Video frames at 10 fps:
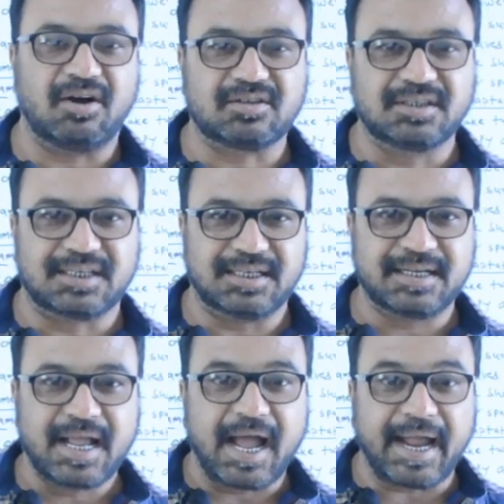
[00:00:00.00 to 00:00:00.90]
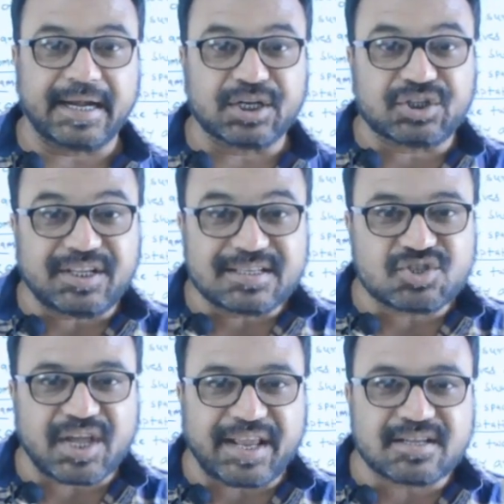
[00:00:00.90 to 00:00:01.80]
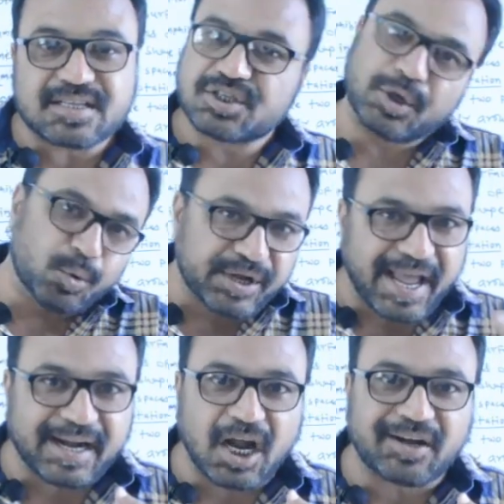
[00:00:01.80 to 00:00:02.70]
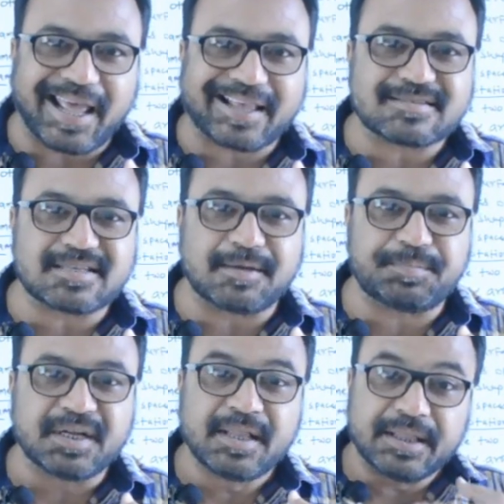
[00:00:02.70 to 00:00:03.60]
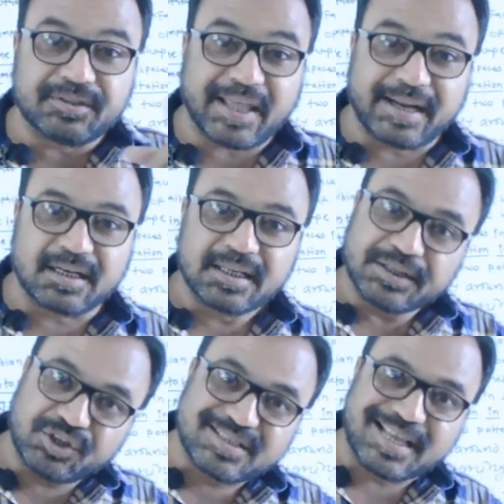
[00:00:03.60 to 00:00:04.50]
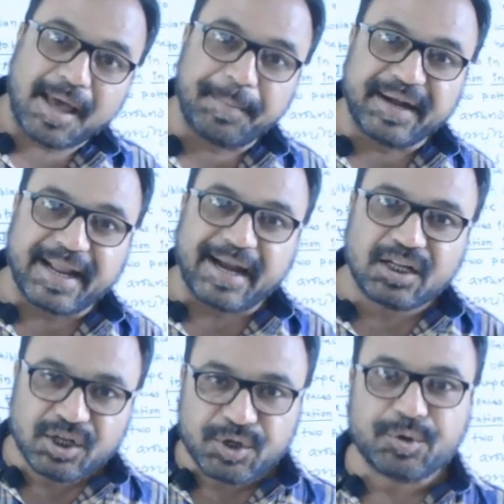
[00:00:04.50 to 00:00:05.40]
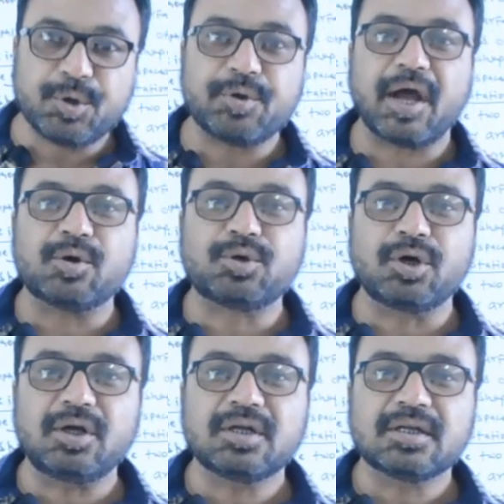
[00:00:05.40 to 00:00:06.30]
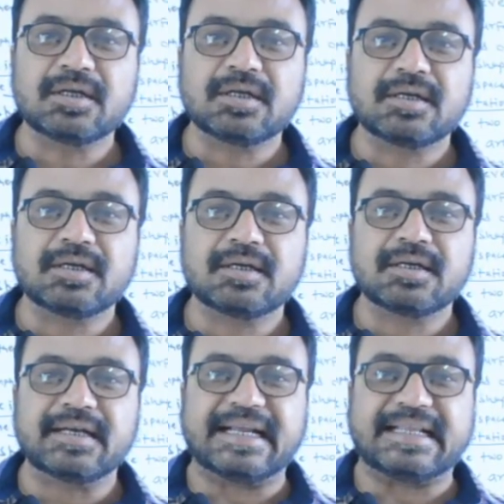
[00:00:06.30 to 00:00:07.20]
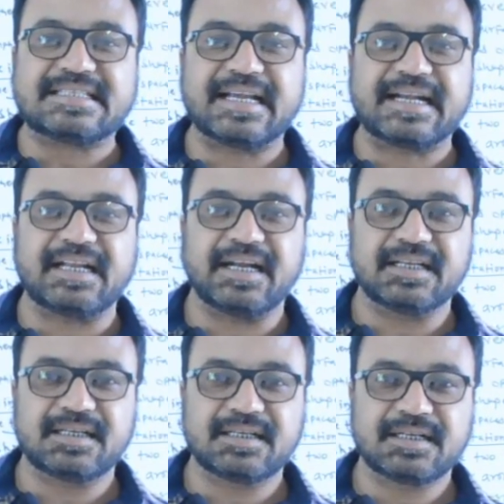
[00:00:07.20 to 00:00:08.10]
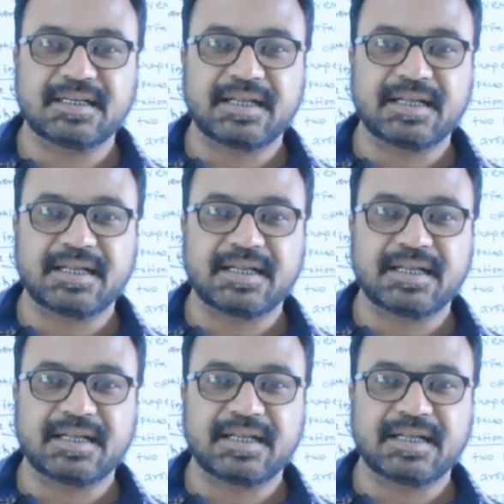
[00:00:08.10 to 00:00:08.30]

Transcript: occurred, and these changes you cannot accept, then this habitat you have to reject it.